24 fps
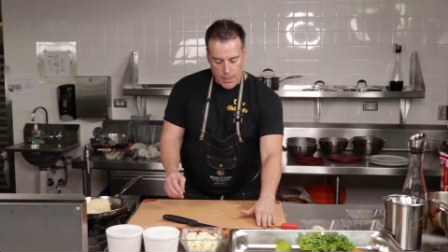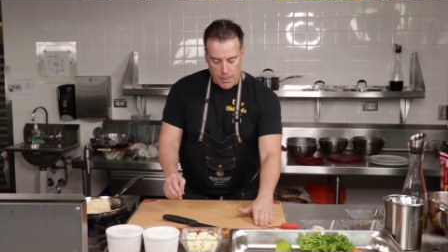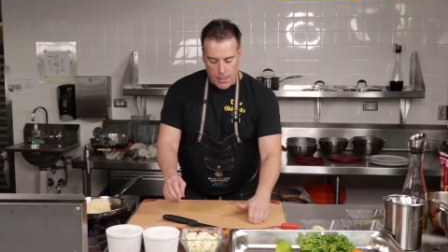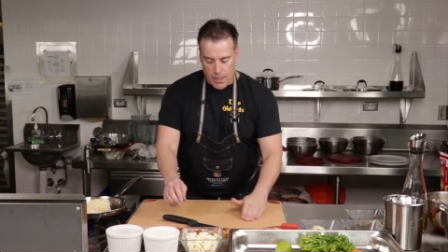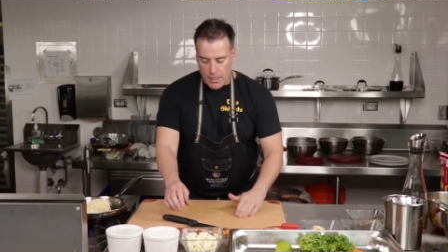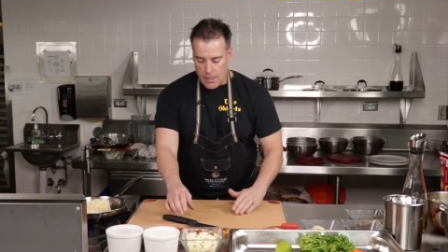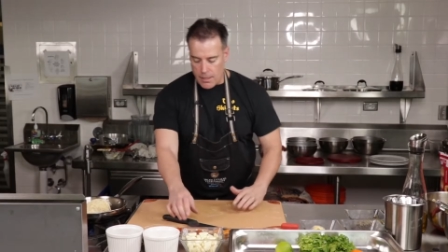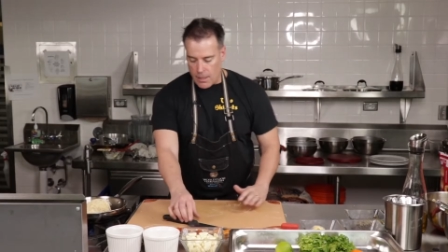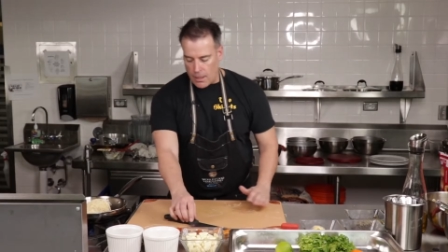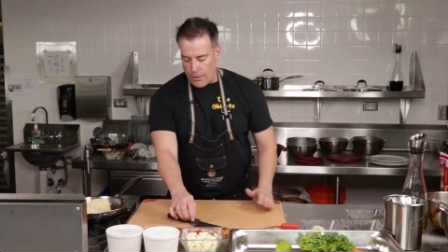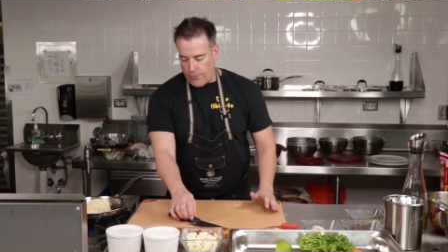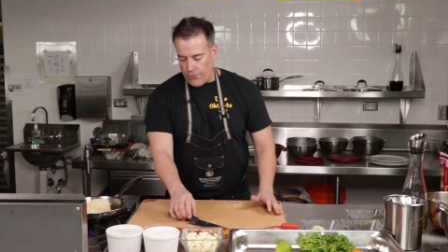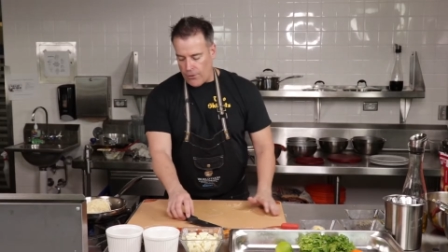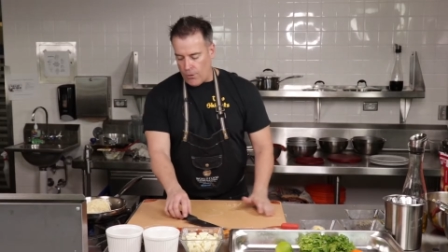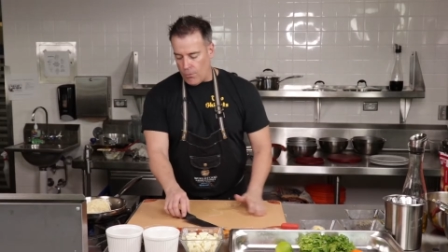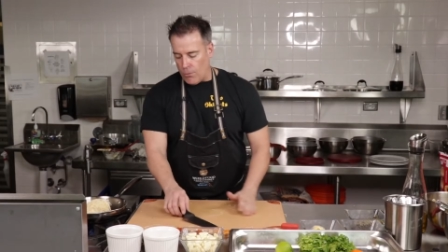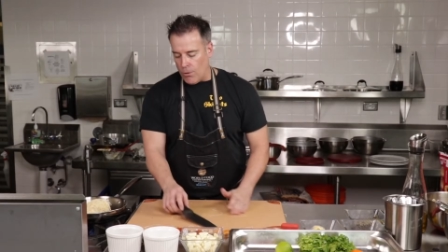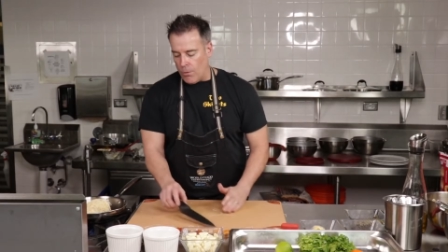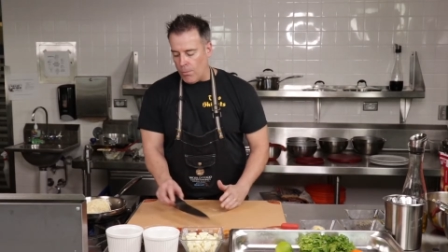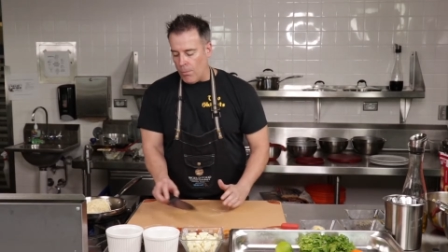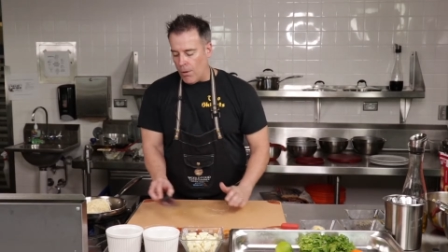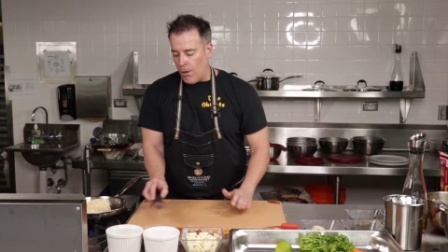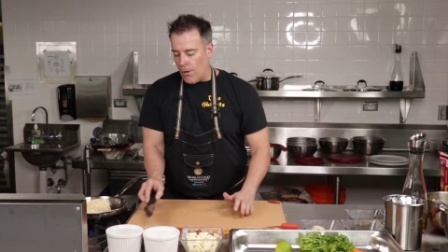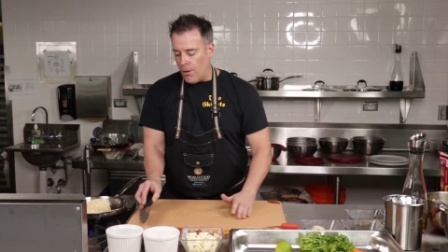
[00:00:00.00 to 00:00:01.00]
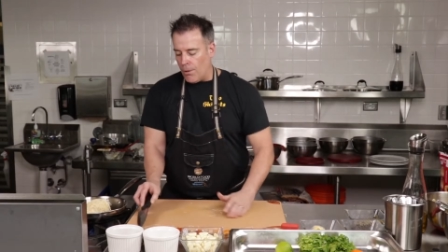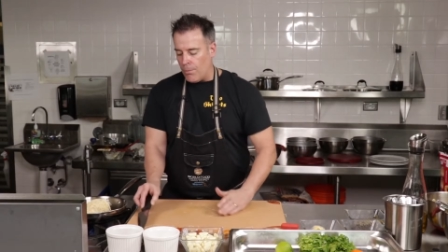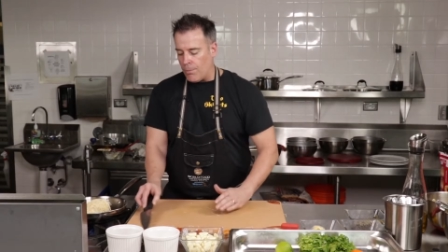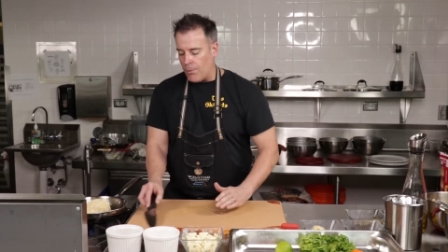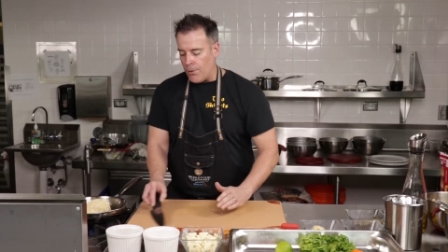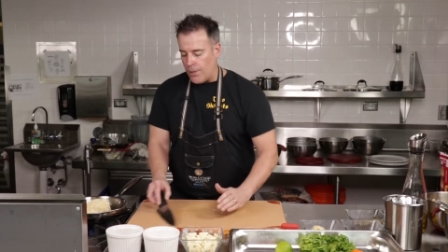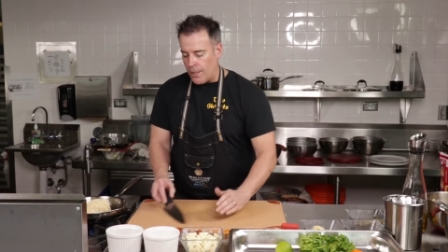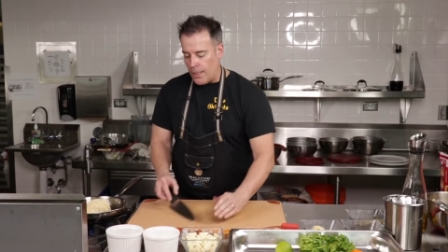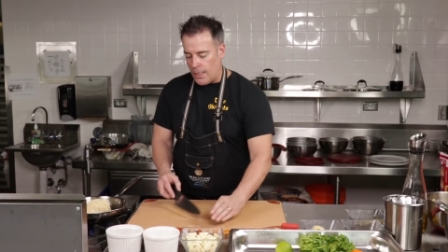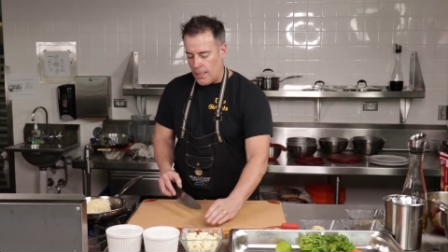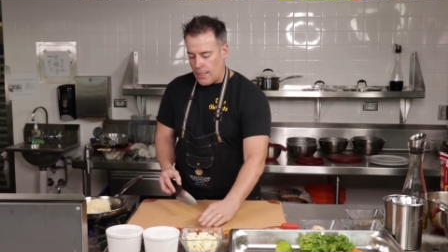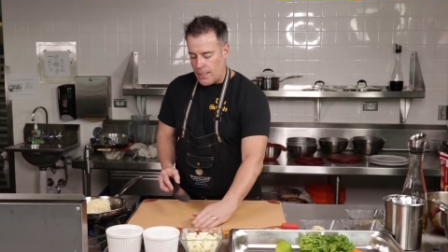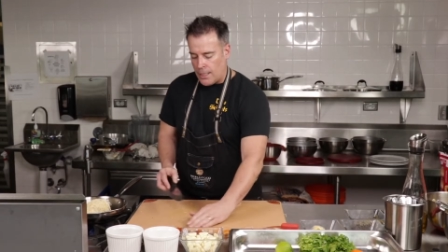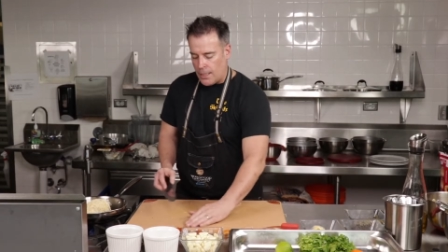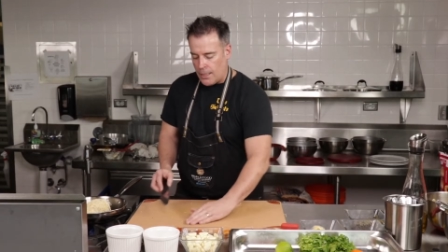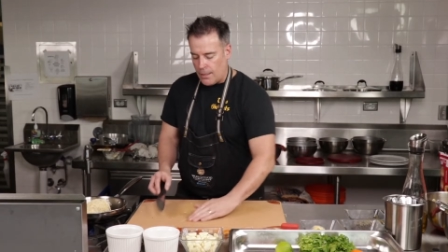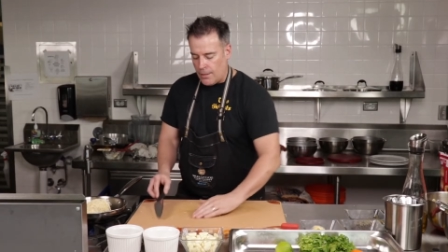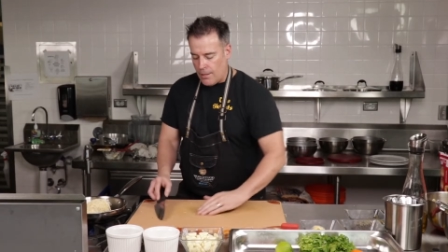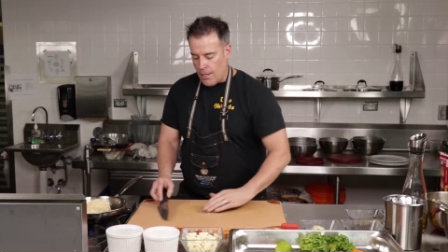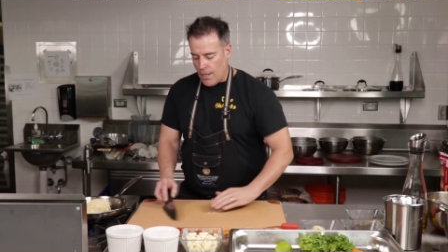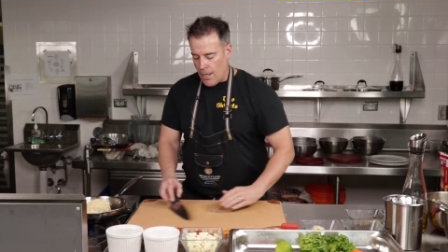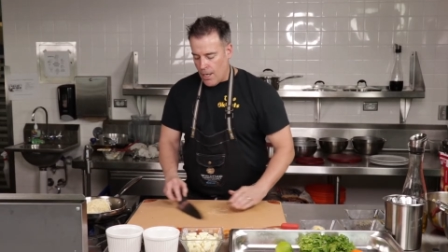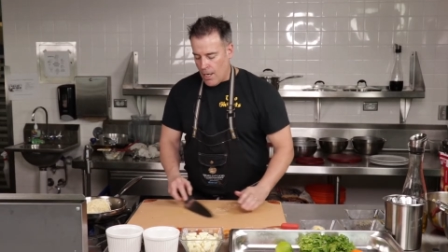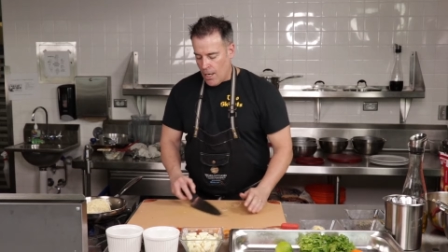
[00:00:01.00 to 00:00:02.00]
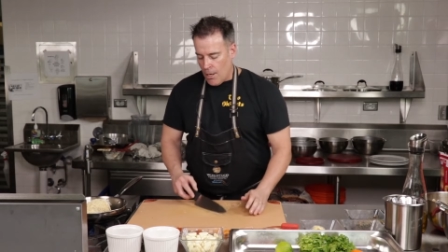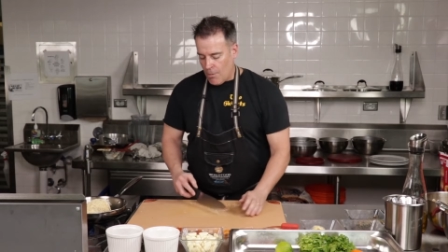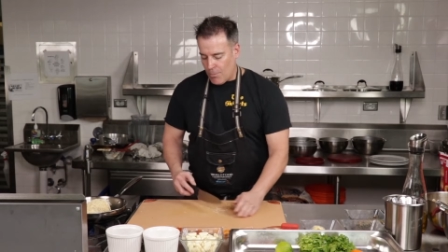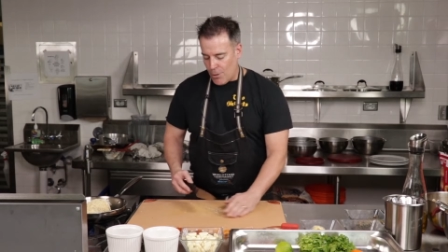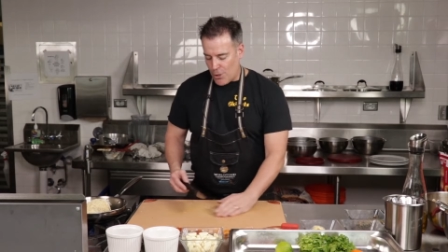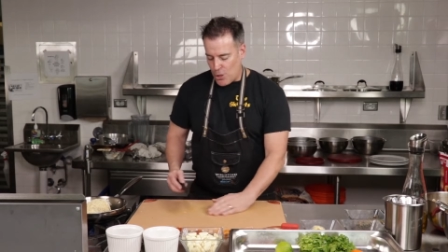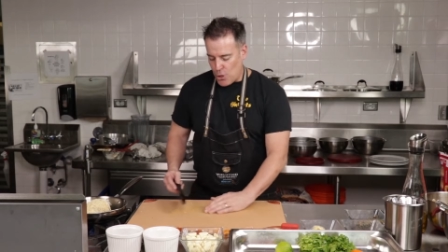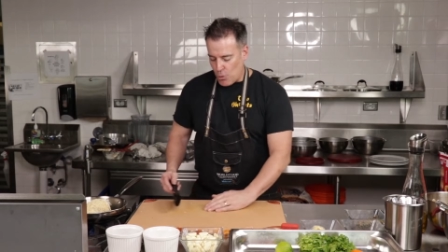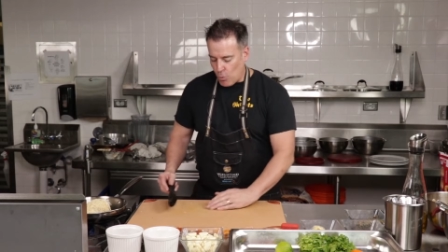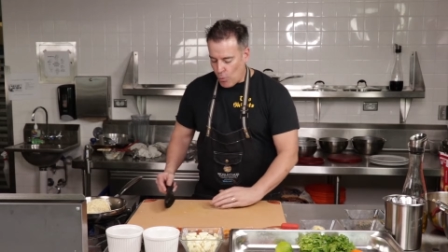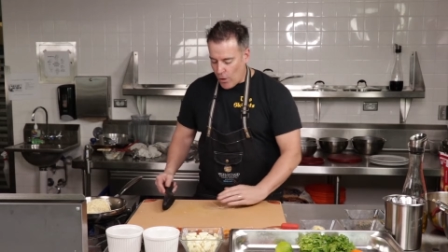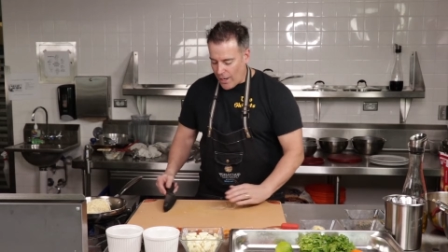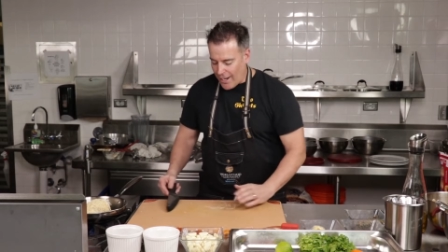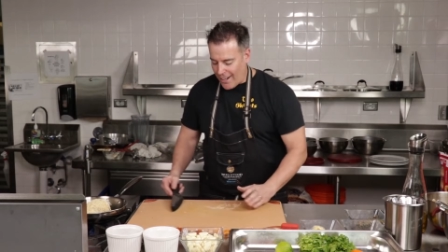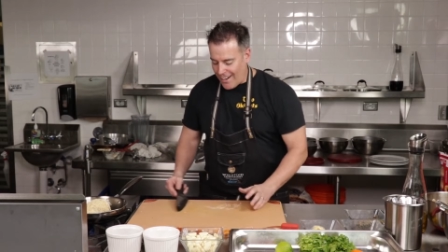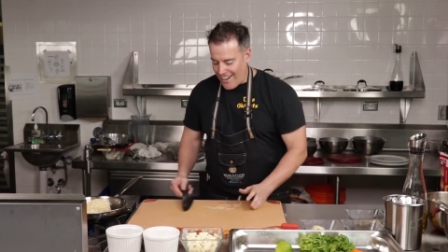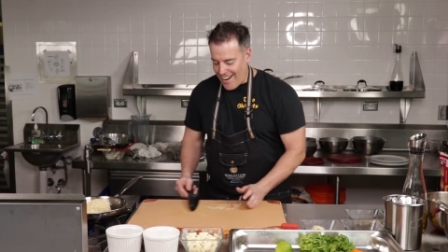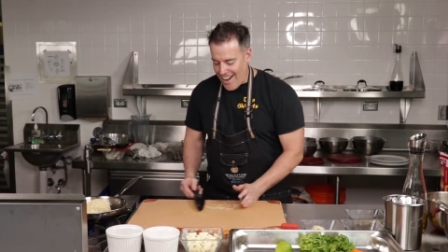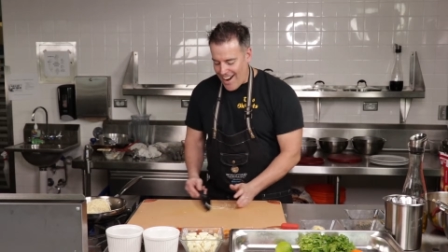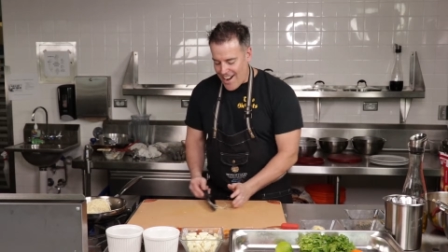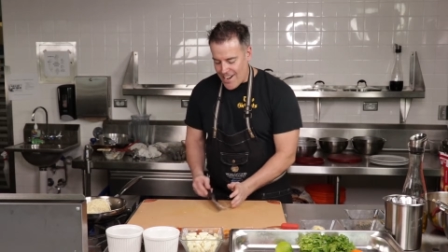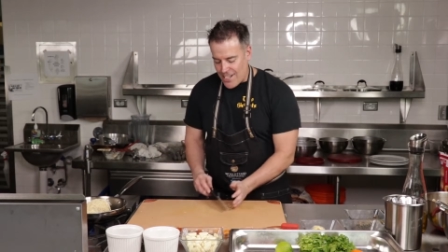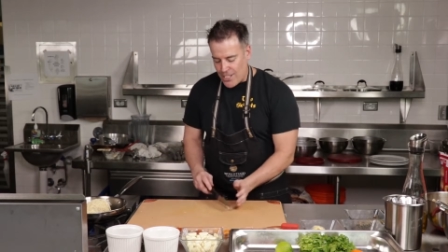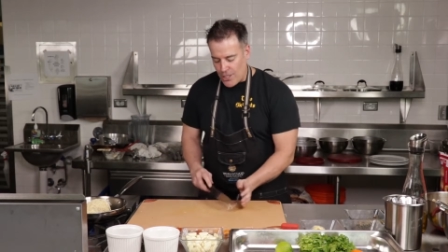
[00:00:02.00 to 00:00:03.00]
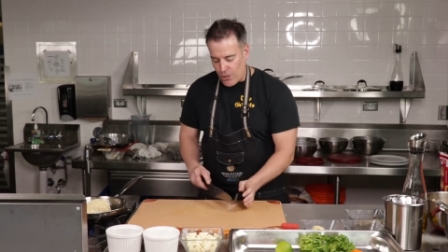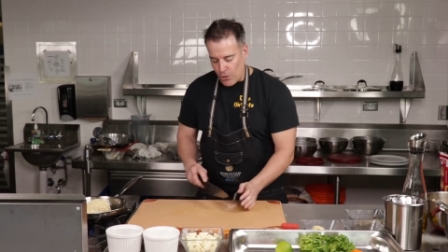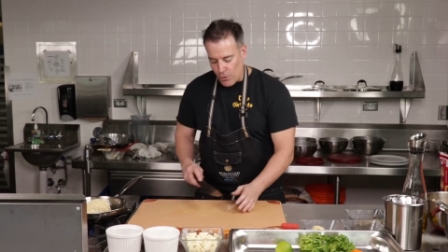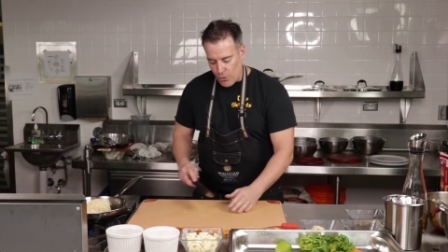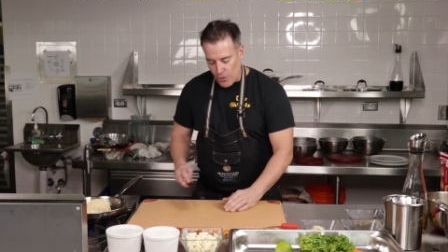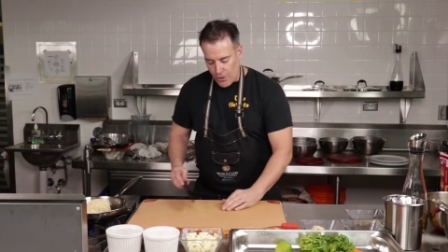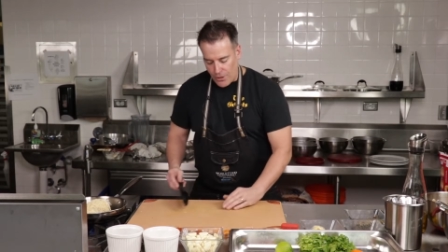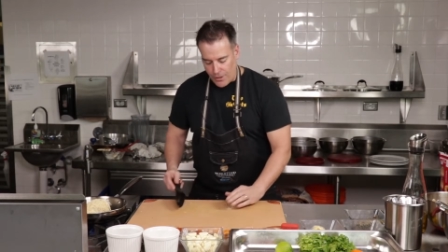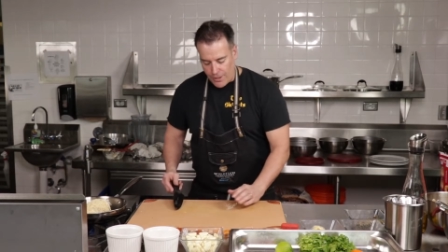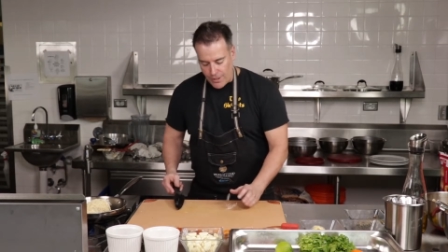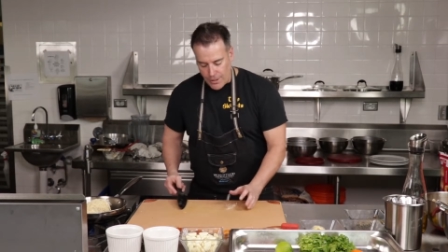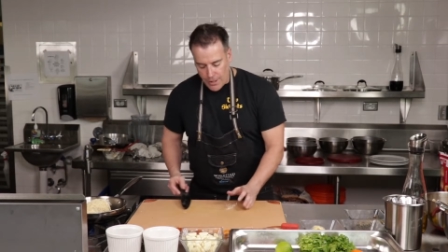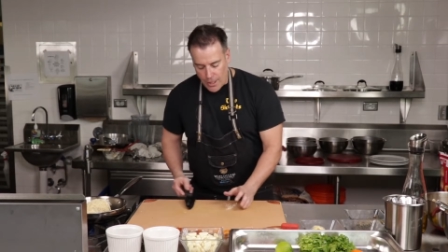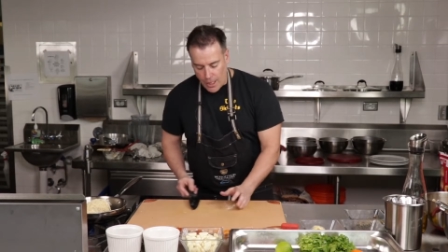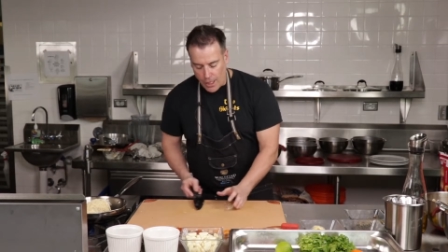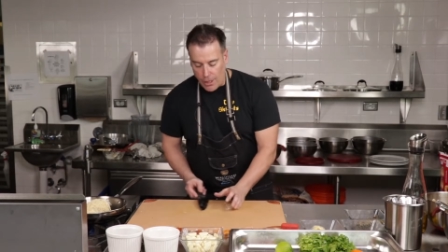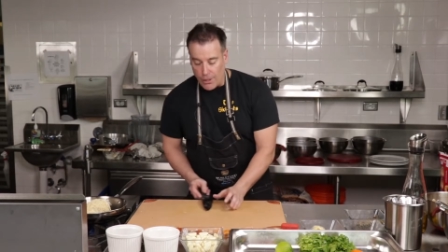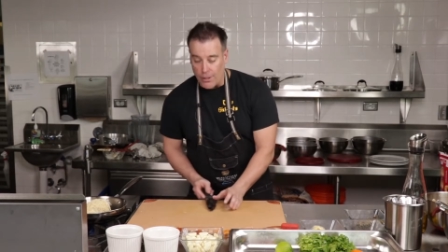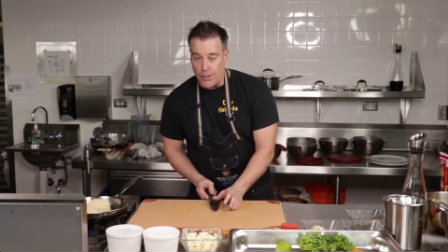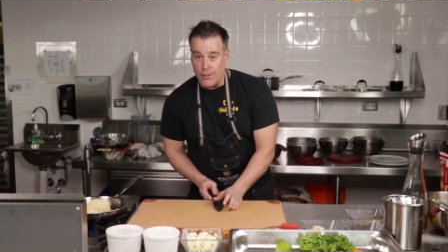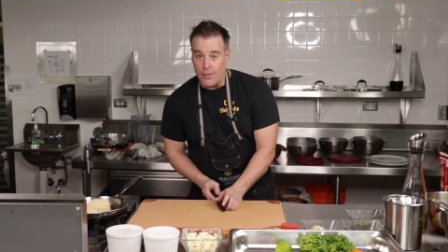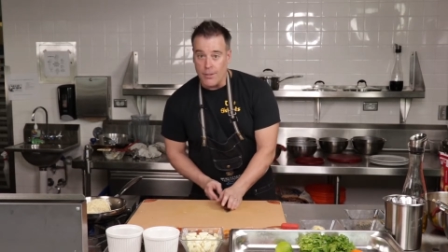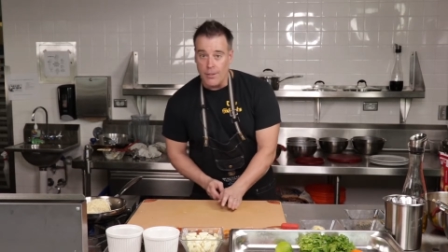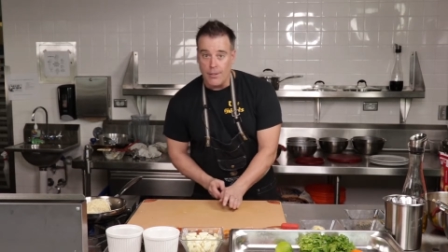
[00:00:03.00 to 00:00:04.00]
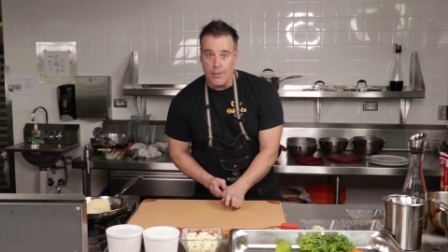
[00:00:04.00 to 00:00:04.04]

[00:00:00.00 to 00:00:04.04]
the Kataifi will burn pretty easy, but you want a nice golden color